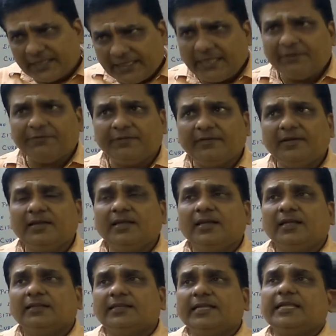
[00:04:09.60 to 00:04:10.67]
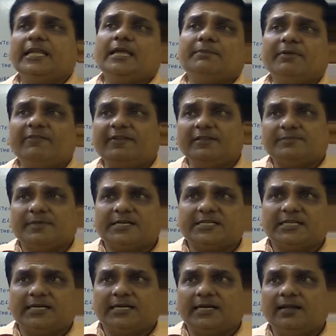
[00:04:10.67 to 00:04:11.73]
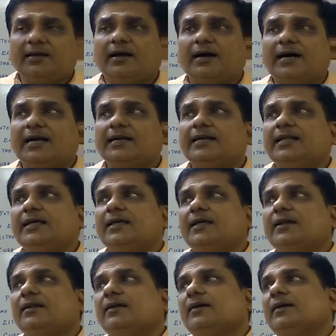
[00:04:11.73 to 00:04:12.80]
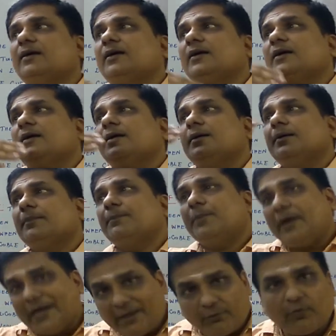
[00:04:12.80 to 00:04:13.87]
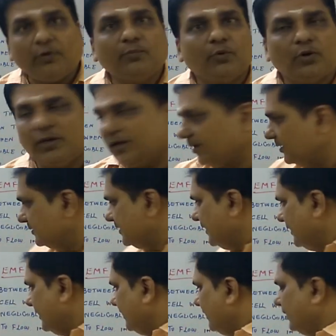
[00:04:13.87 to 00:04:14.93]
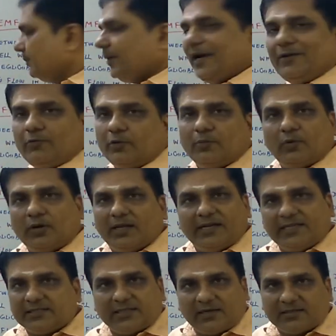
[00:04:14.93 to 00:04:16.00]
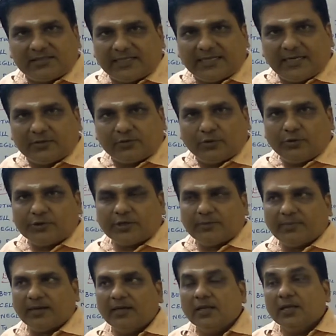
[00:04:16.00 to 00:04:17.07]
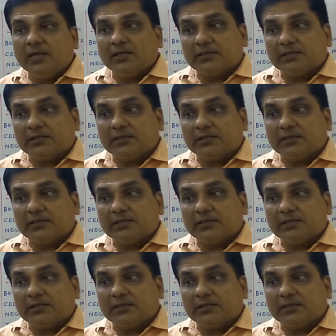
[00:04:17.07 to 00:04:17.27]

If the EMF is measured under 0.1 molar, see 0.1 molar is not standard solution.